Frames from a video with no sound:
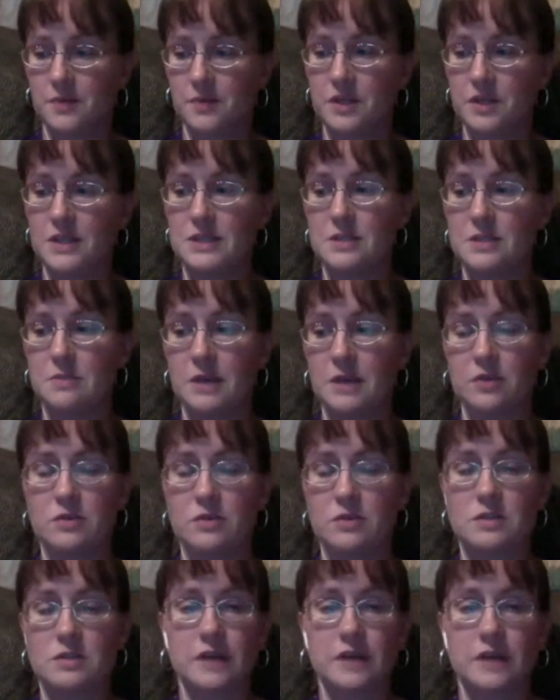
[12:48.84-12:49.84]
He's the man
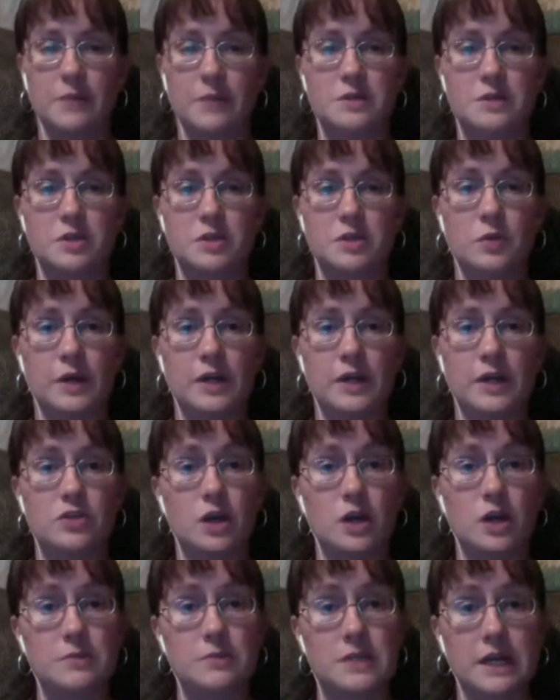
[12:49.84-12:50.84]
who developed the
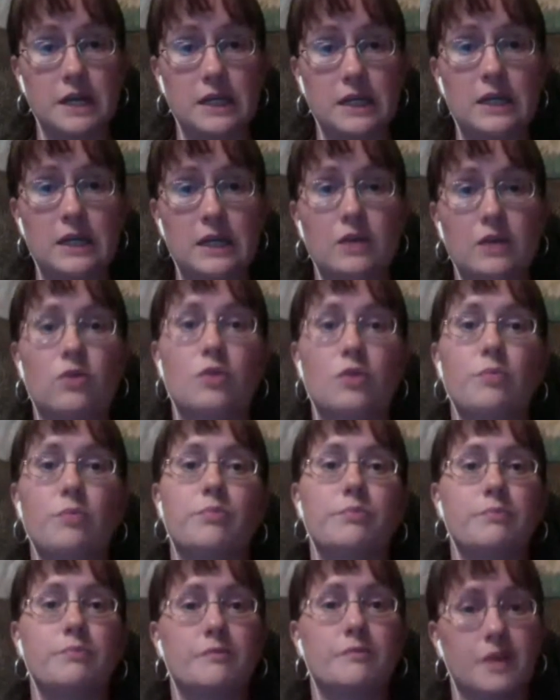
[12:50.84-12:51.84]
raindrop technique, or
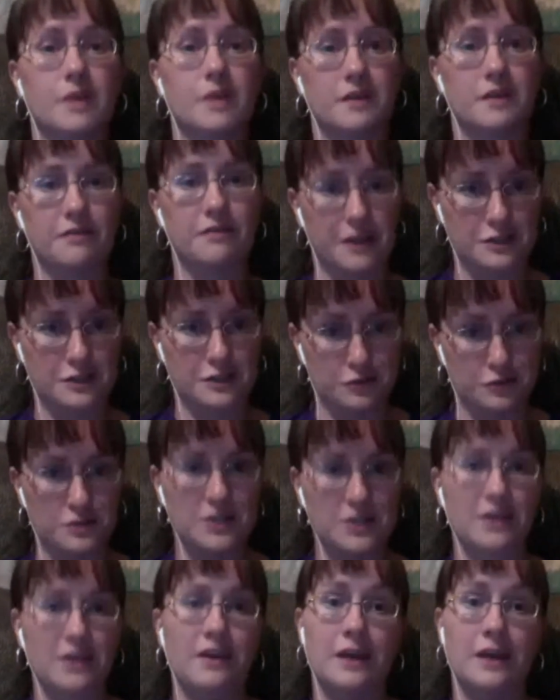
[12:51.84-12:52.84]
fine-tuned
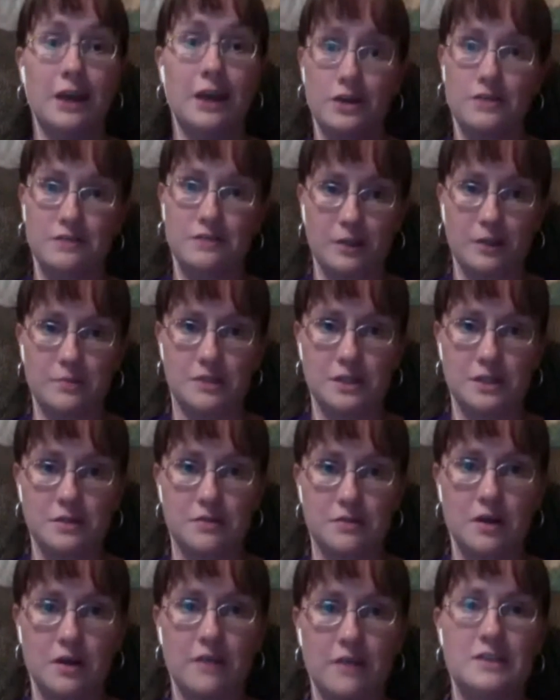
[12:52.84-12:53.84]
it. Gary developed it,
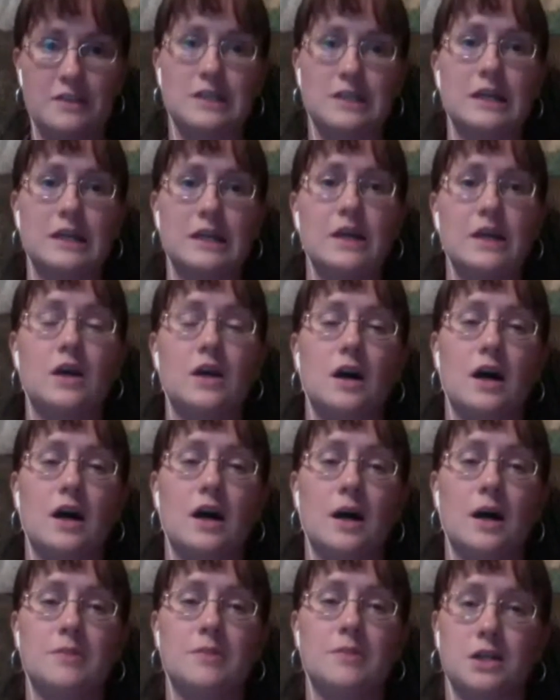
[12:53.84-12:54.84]
obviously.
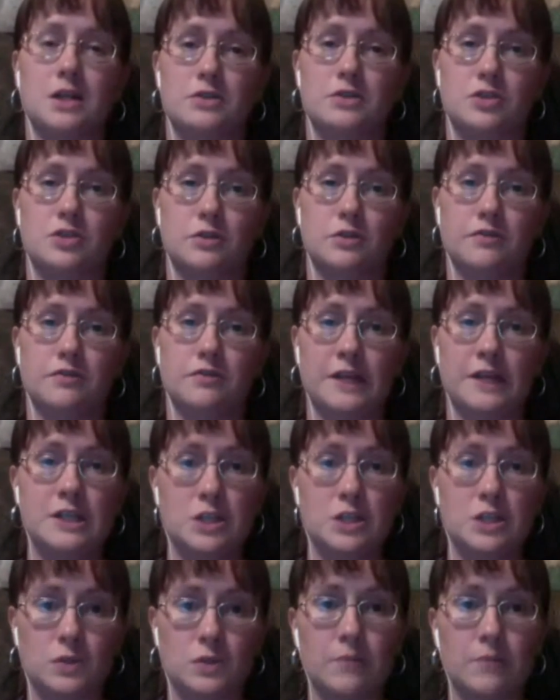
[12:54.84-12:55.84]
Dr. Stewart
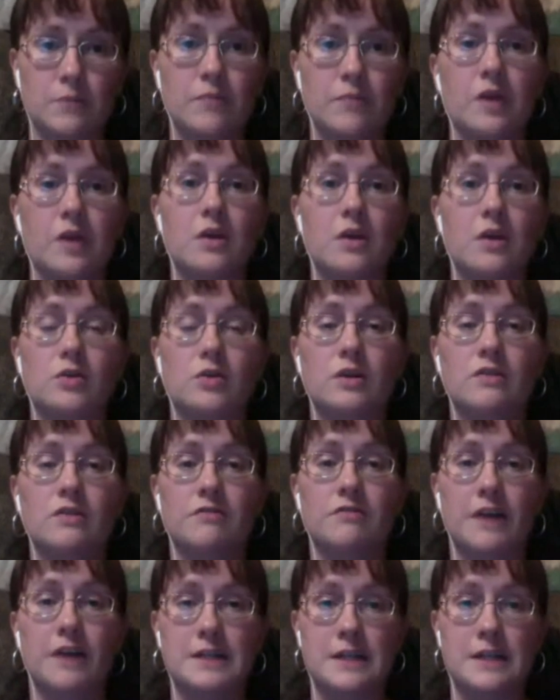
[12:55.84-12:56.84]
fine-tuned it. You can
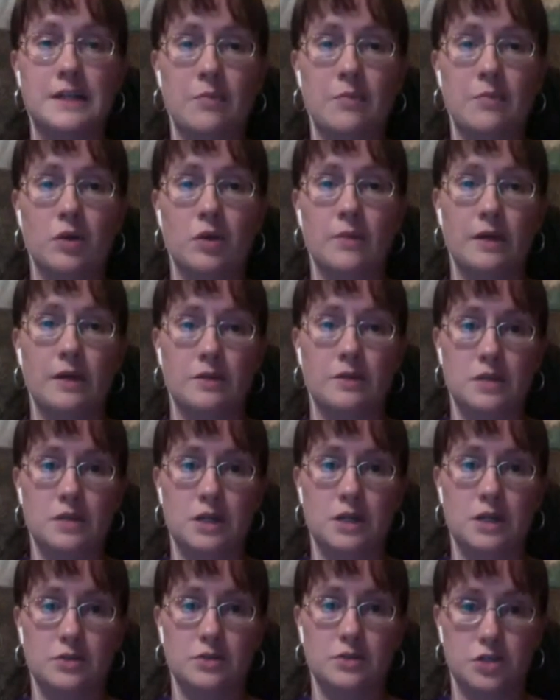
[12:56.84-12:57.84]
find out more about
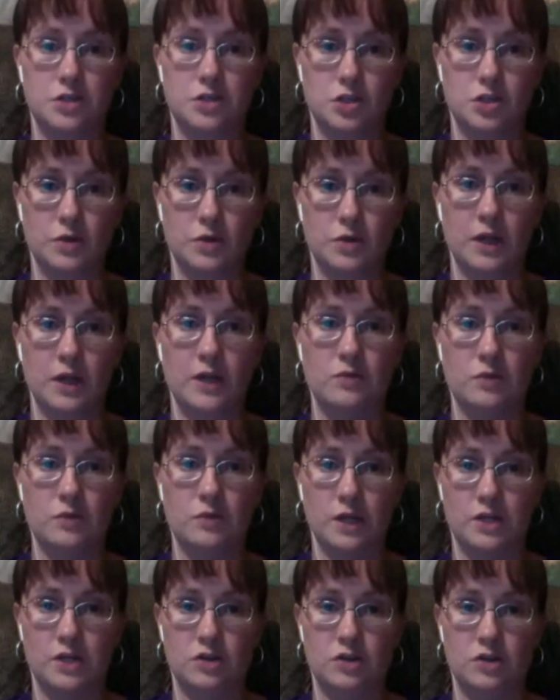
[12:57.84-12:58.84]
Dr. Stewart and
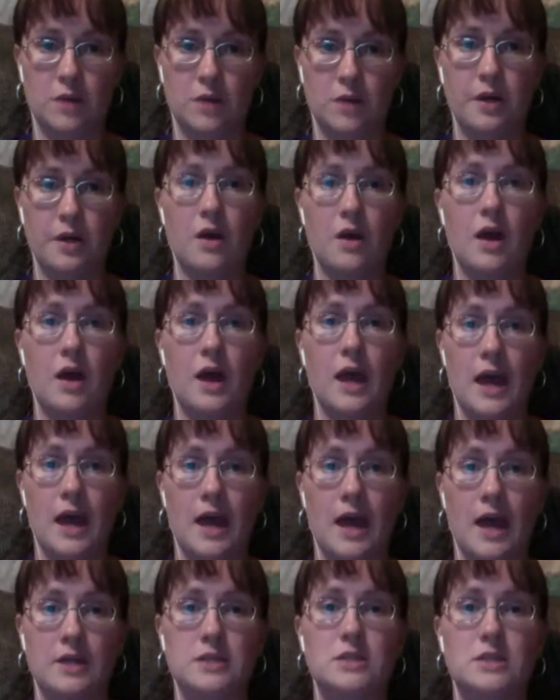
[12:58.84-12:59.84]
raindrop
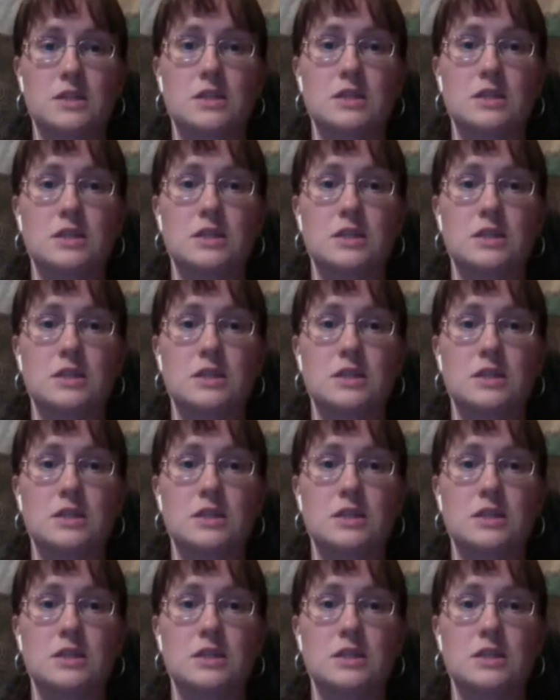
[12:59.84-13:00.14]
at